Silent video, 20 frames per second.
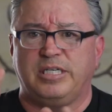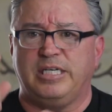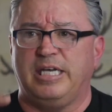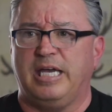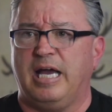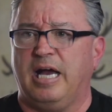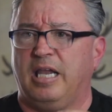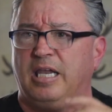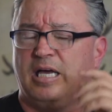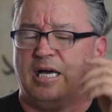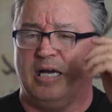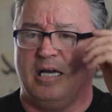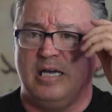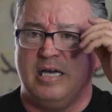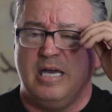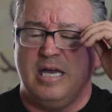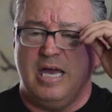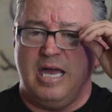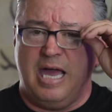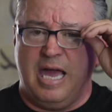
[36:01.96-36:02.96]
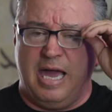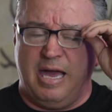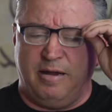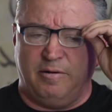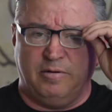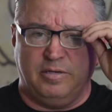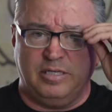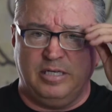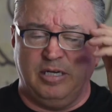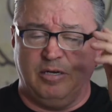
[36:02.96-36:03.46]
see Ella,
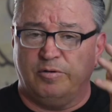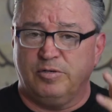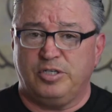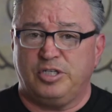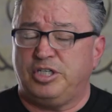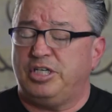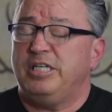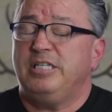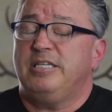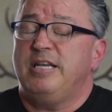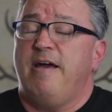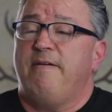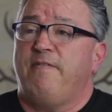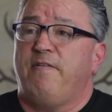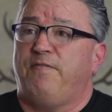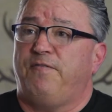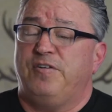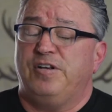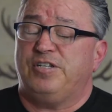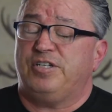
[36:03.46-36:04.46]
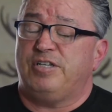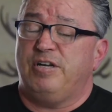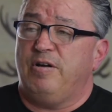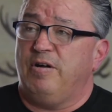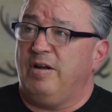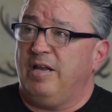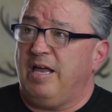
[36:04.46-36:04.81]
and she's never fished in her